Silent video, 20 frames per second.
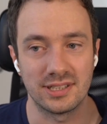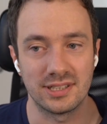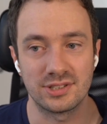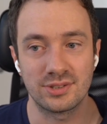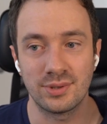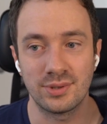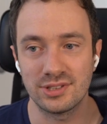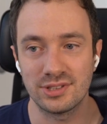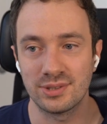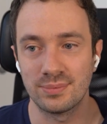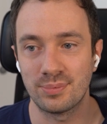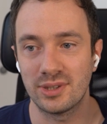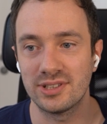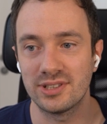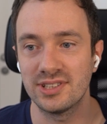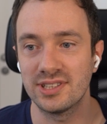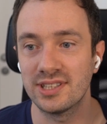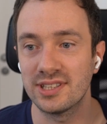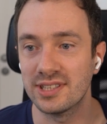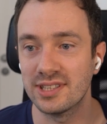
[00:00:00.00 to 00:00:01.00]
It's quite
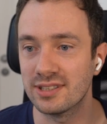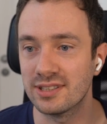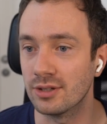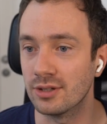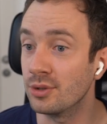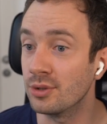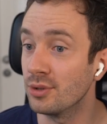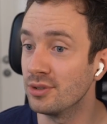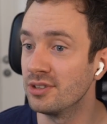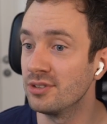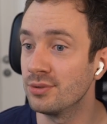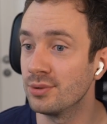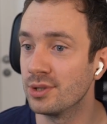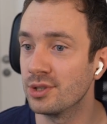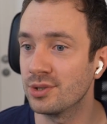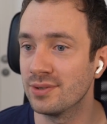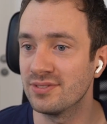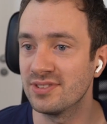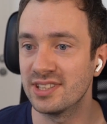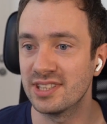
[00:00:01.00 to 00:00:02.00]
surprising. They get, according to
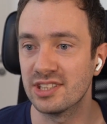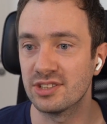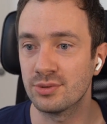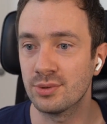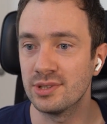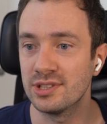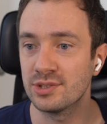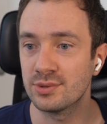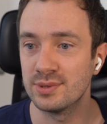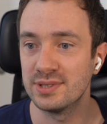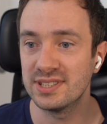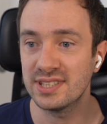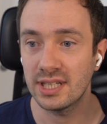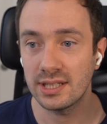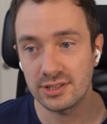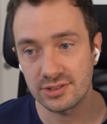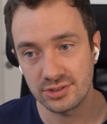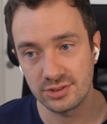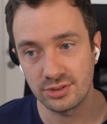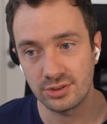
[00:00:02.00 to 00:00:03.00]
Ahrefs, they get
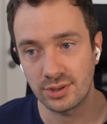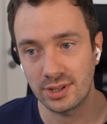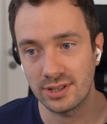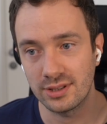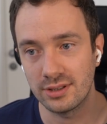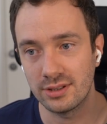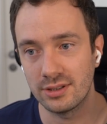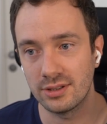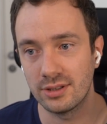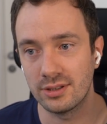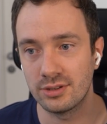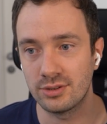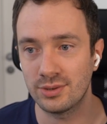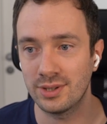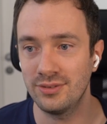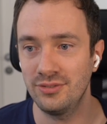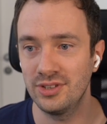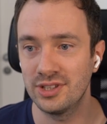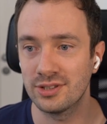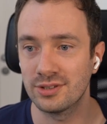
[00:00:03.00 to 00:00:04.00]
23,000
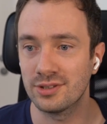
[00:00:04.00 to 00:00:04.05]
traffic.